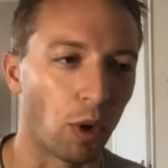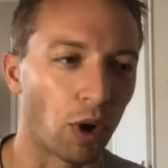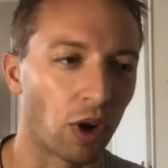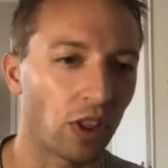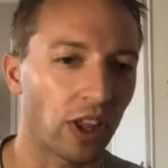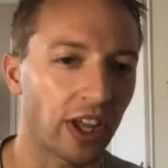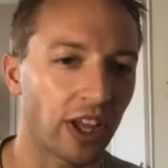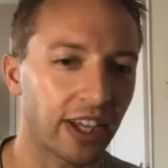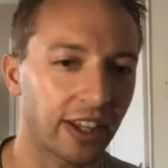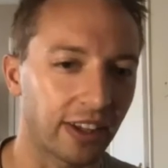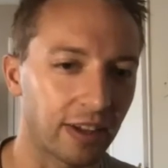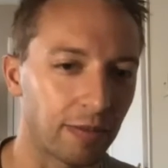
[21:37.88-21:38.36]

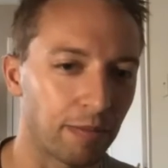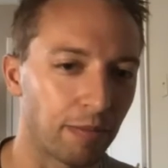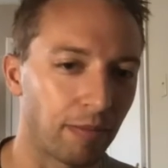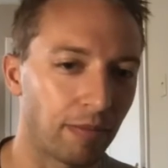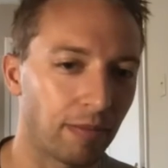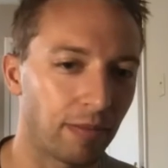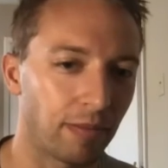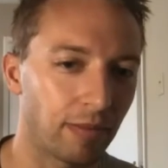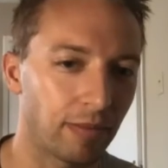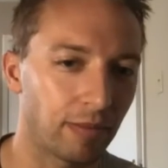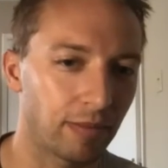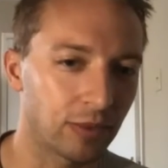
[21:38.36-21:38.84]
likely,
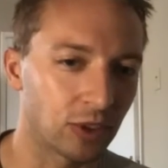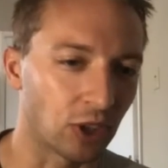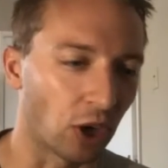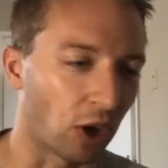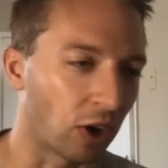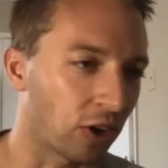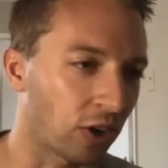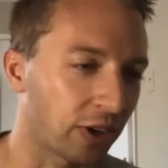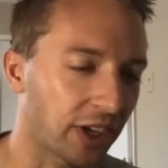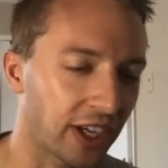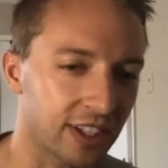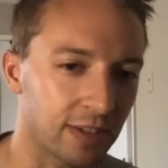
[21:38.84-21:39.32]

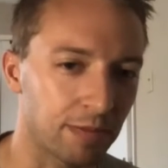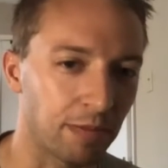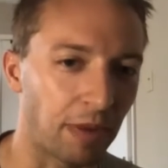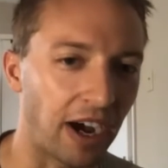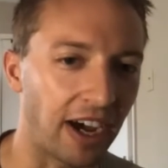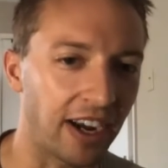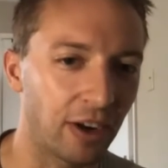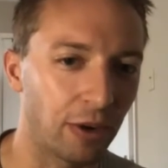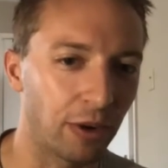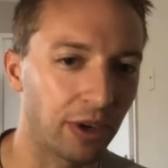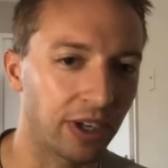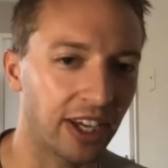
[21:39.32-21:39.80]
Darnold gets
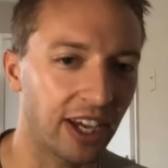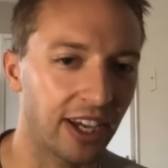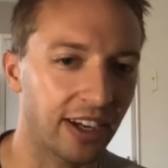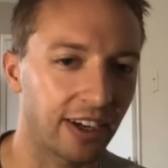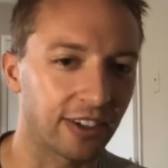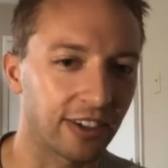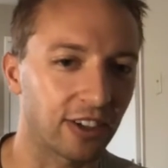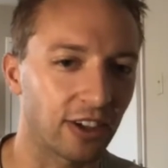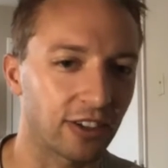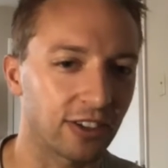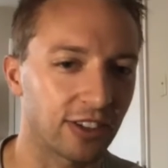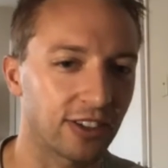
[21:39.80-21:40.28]
mono again or
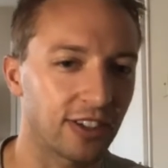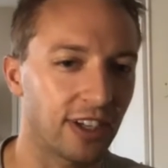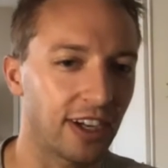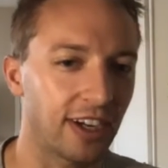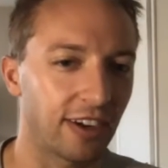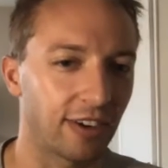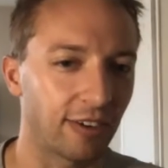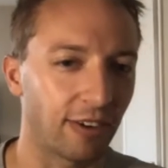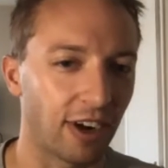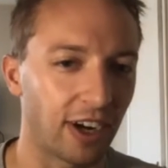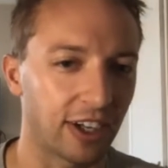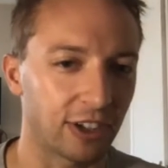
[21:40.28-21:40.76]
turns into
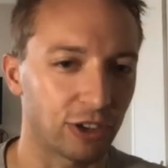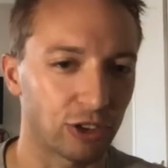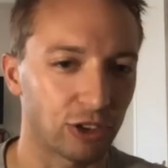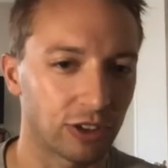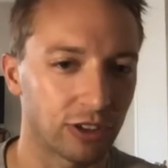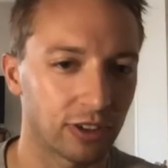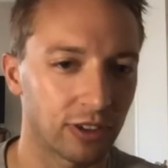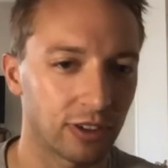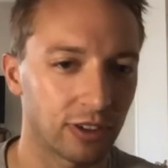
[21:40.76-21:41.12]
Aaron Rodgers?